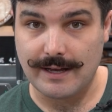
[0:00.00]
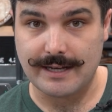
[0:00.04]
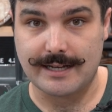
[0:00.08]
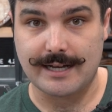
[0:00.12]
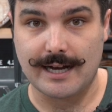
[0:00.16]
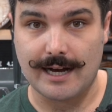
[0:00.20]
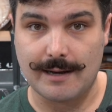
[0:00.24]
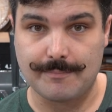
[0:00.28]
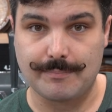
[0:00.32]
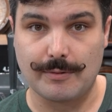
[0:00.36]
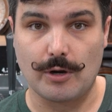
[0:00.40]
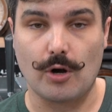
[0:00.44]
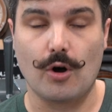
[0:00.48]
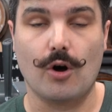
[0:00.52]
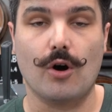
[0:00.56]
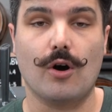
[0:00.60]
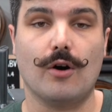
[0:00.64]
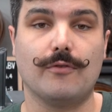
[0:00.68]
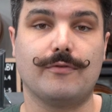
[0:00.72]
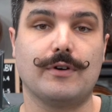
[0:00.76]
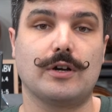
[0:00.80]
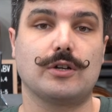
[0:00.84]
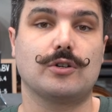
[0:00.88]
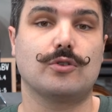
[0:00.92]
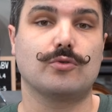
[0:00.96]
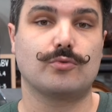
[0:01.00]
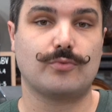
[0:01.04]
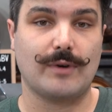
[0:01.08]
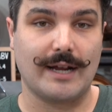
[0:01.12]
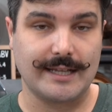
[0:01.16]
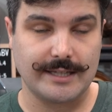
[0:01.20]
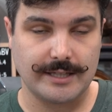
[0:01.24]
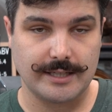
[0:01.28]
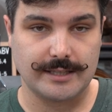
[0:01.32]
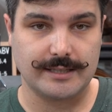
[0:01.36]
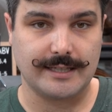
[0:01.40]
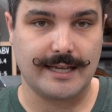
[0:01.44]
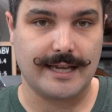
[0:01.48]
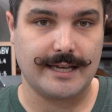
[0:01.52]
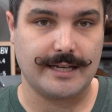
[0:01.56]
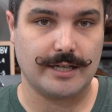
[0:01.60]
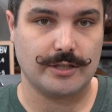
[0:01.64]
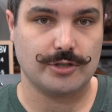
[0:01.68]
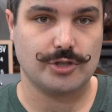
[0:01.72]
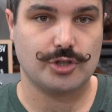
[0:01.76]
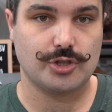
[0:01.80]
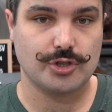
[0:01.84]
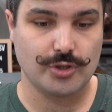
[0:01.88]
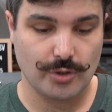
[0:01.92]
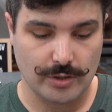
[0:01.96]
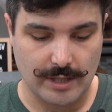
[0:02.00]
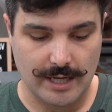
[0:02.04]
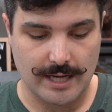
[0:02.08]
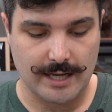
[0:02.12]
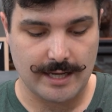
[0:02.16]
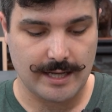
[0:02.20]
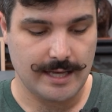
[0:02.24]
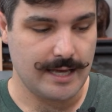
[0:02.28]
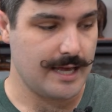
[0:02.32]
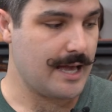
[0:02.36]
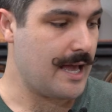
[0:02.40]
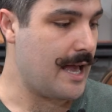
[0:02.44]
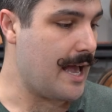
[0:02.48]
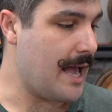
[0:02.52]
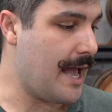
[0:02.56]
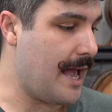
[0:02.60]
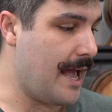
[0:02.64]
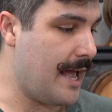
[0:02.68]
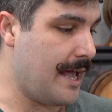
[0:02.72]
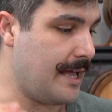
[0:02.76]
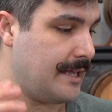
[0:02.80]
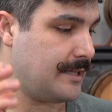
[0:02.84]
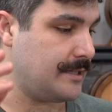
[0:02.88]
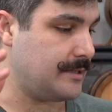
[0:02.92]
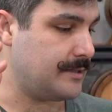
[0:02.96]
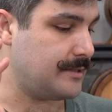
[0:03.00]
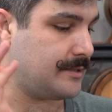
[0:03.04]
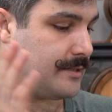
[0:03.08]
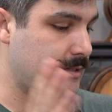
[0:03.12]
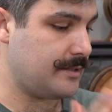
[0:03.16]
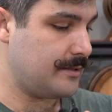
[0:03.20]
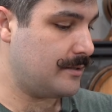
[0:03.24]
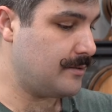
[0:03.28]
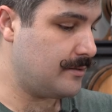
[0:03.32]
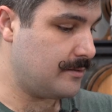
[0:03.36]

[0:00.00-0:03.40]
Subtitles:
a cup of granulated sugar, and